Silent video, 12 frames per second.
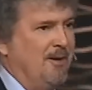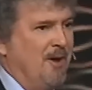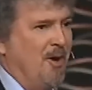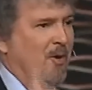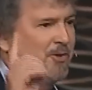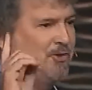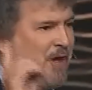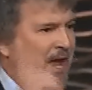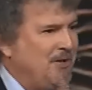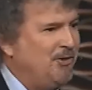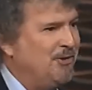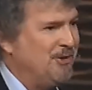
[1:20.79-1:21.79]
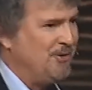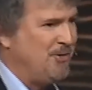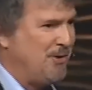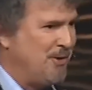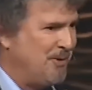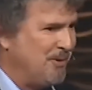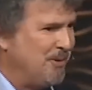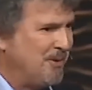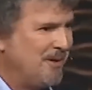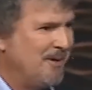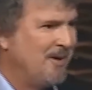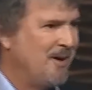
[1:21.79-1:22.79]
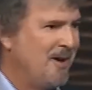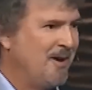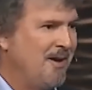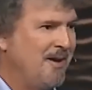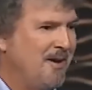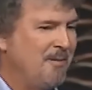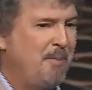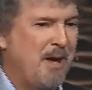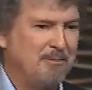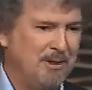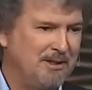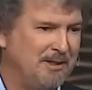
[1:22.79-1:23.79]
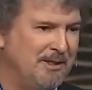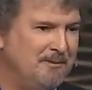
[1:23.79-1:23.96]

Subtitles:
or chastened you publicly?